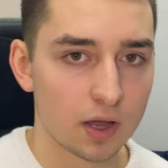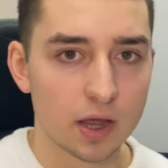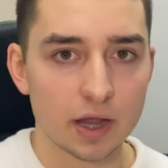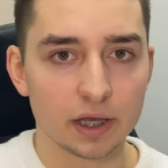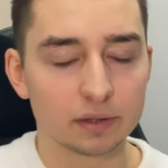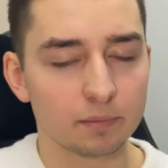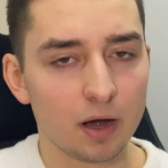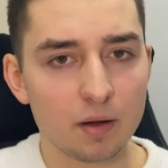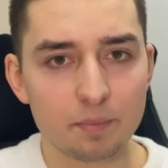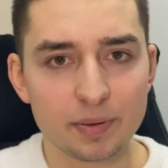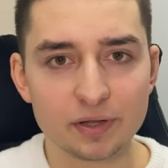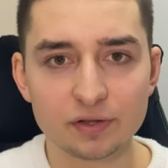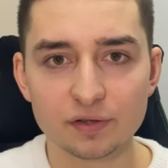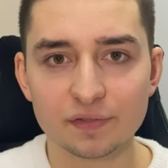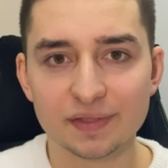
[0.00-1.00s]
In my
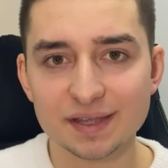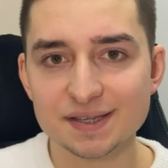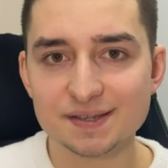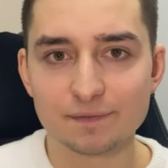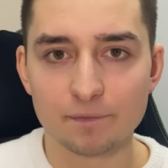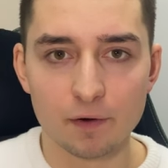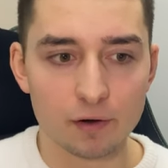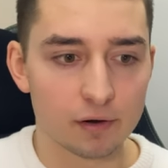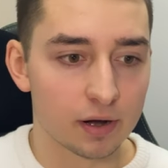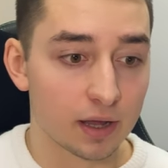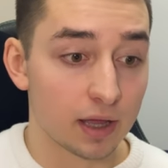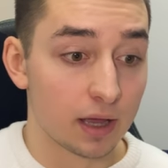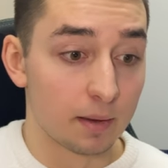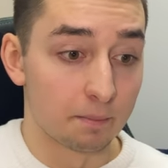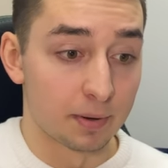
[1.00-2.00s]
opinion, these were
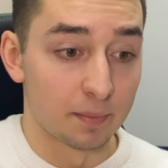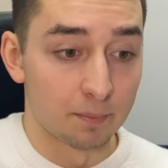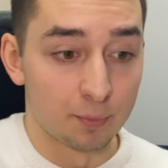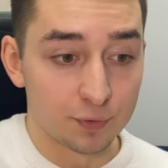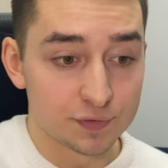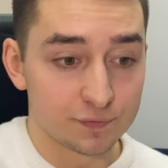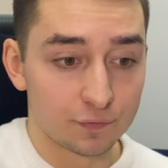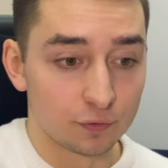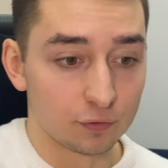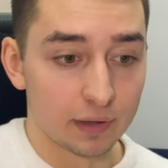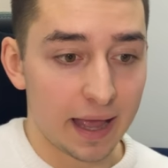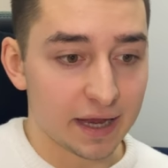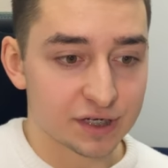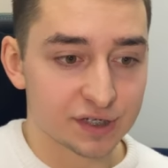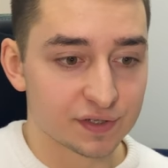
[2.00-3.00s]
purposeful
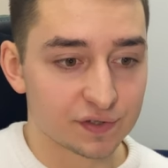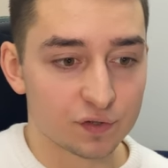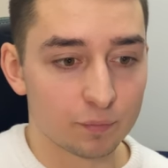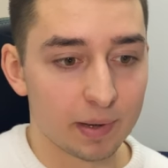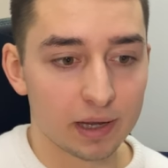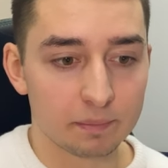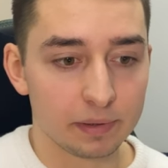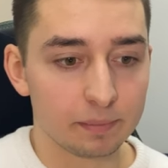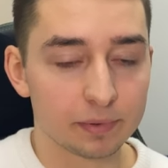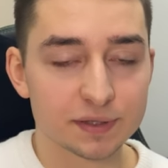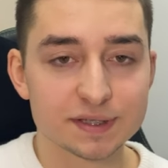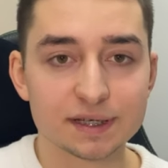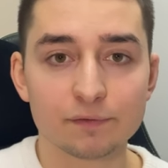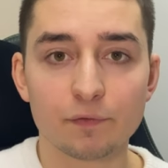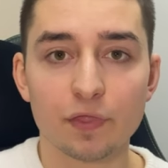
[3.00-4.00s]
actions to make people
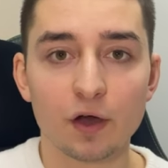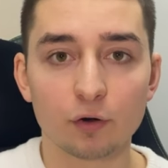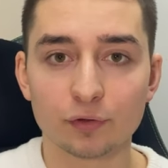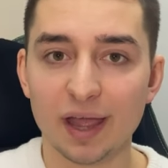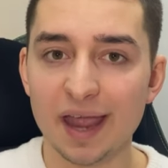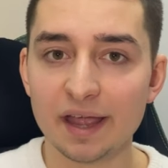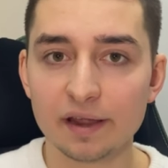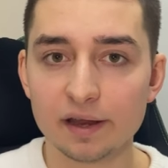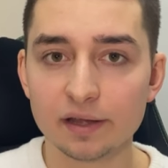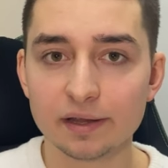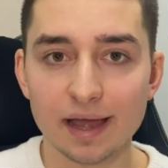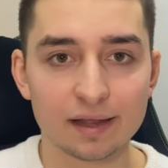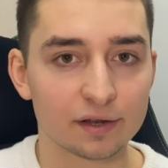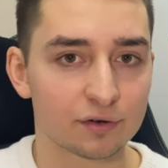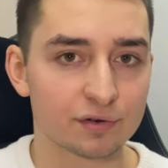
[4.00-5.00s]
sit without heating,
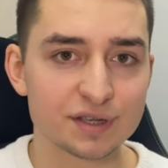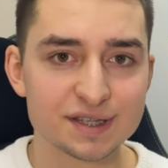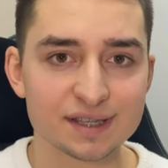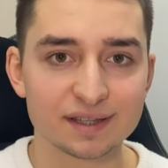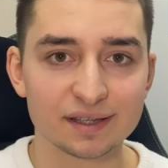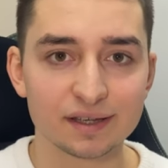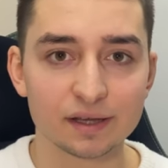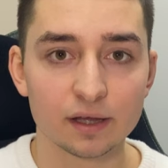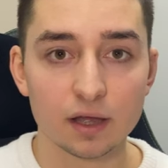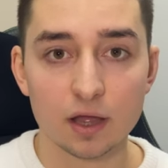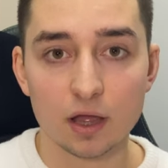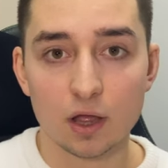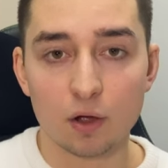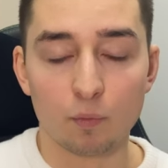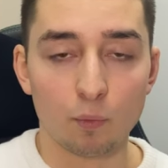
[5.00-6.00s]
electricity,
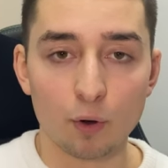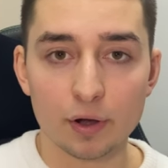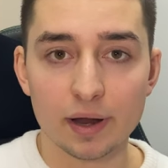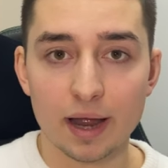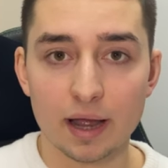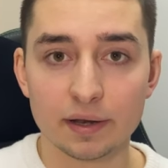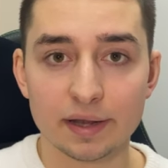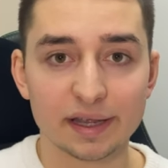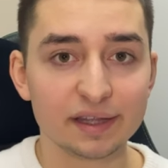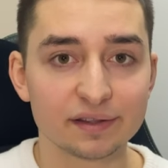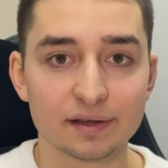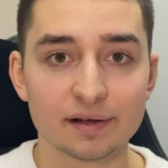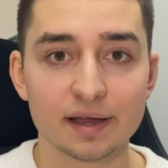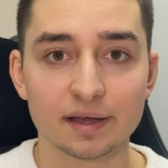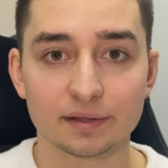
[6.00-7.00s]
water and
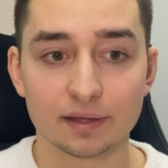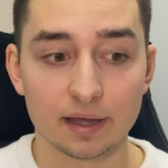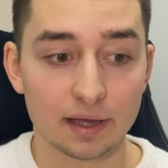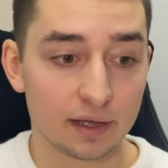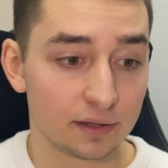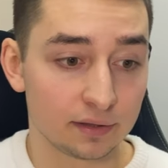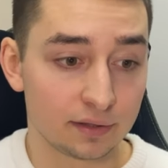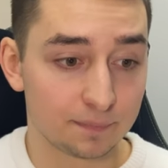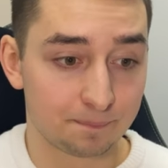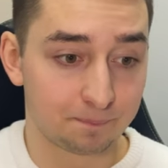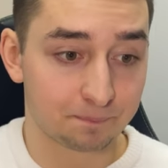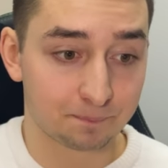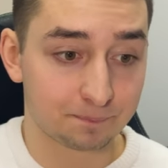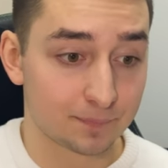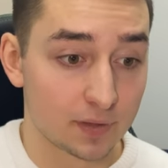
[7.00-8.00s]
internet. And
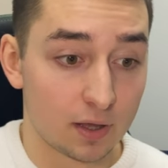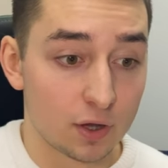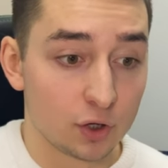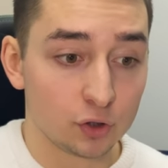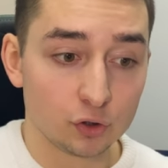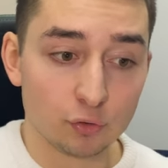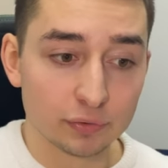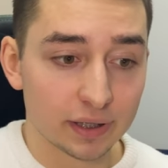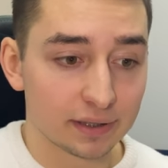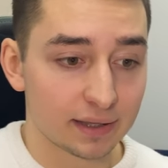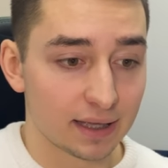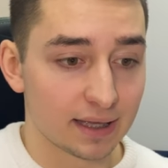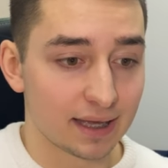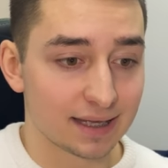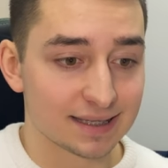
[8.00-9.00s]
you know that
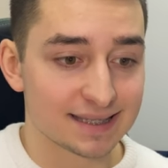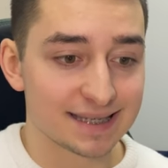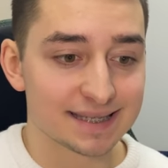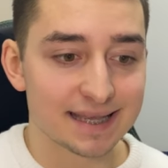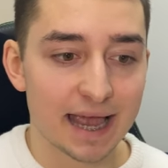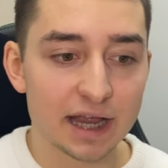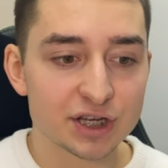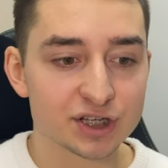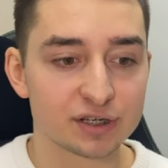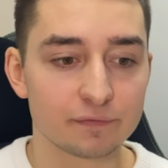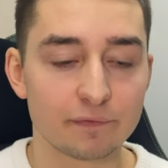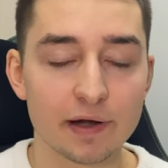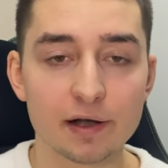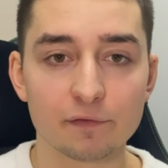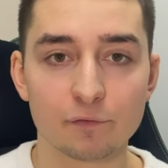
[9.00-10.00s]
this action
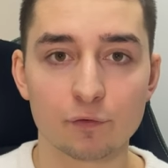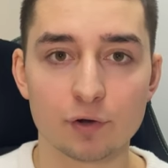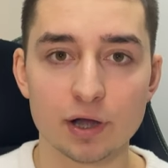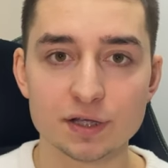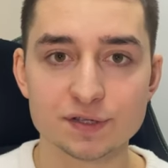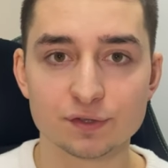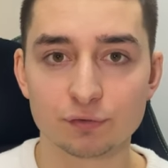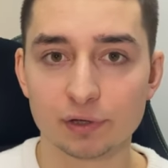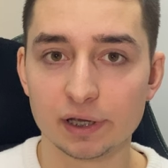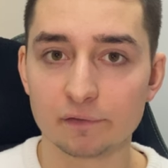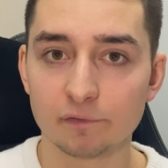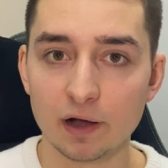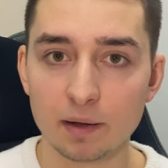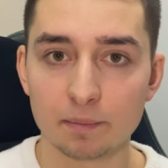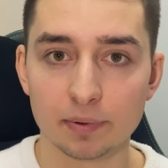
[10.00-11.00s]
were for us to give
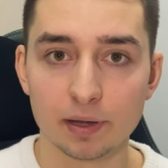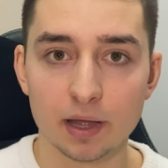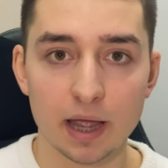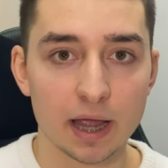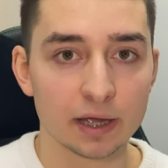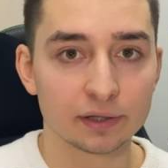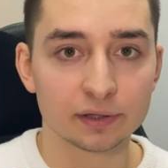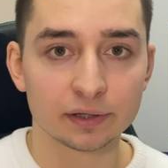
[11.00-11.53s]
up and